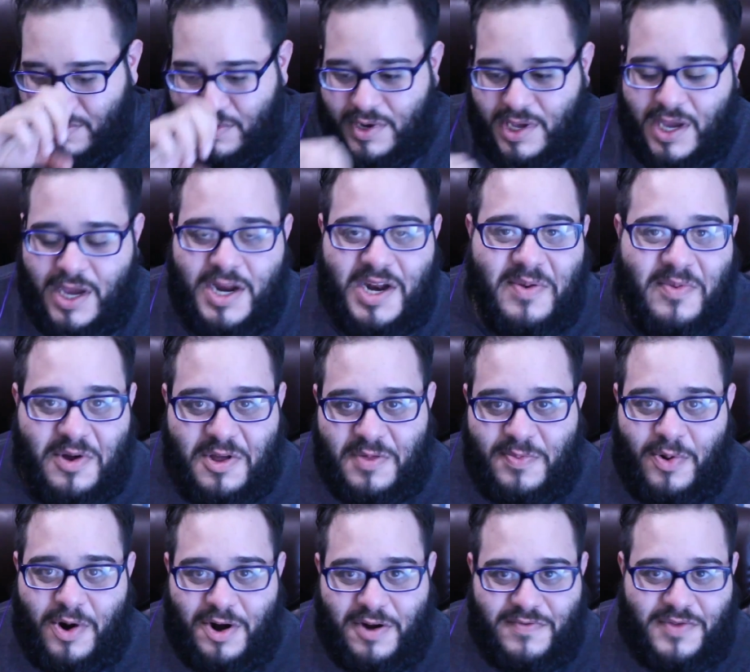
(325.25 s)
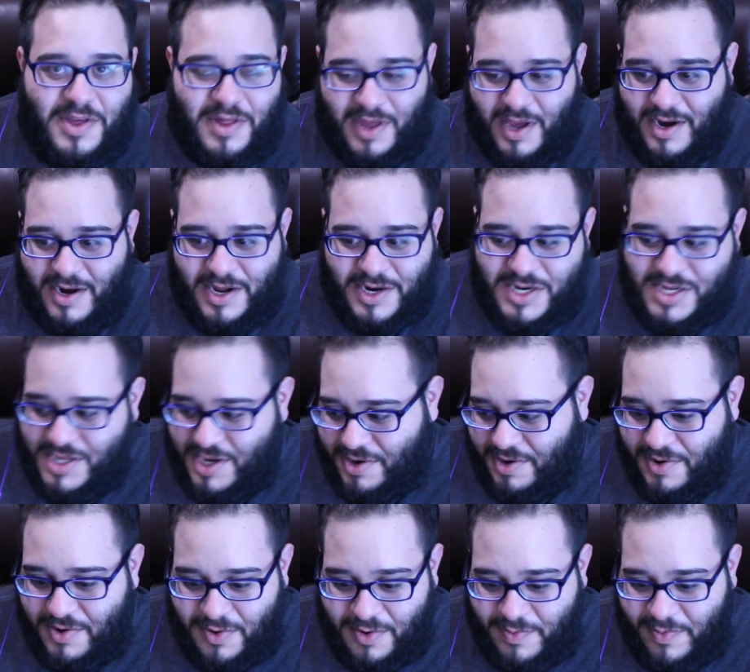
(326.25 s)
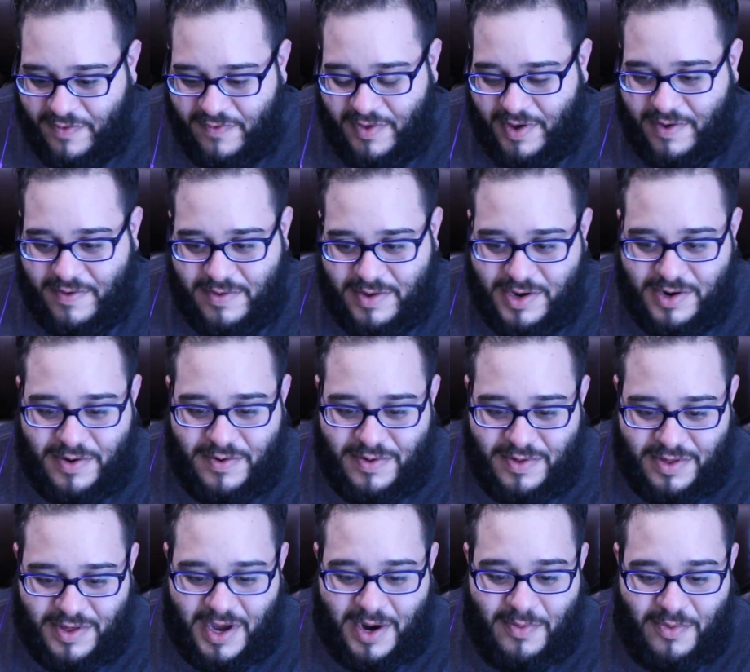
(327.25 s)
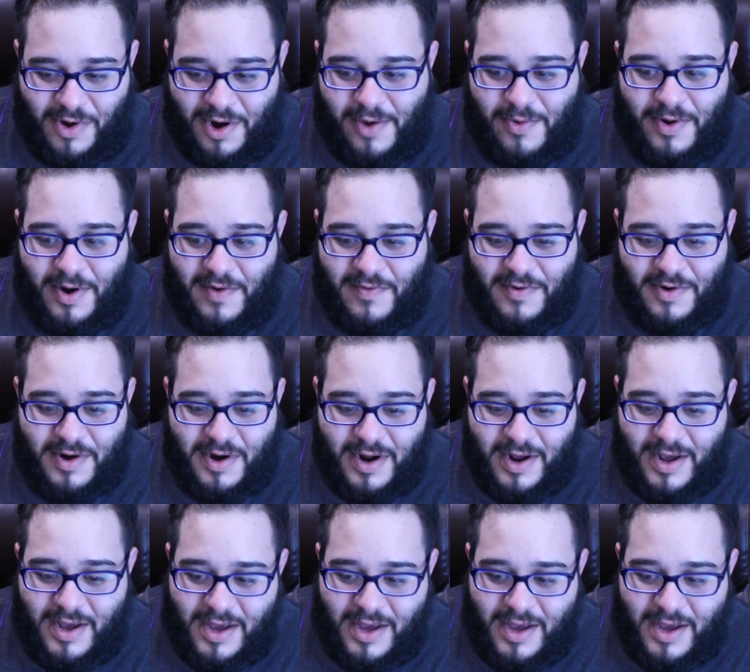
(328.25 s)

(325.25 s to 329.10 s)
Kinemon's part of this like legendary group of like, you know, samurai, whatever.